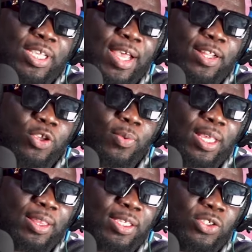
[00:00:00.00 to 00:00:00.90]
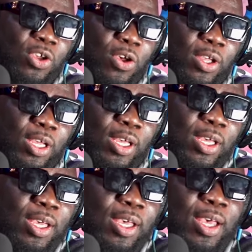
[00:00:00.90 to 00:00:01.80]
tell you that this song
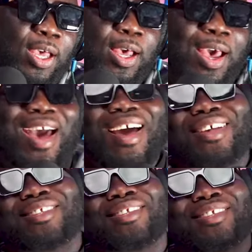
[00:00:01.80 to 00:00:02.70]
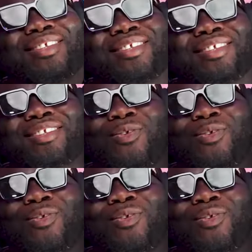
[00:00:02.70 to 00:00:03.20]
has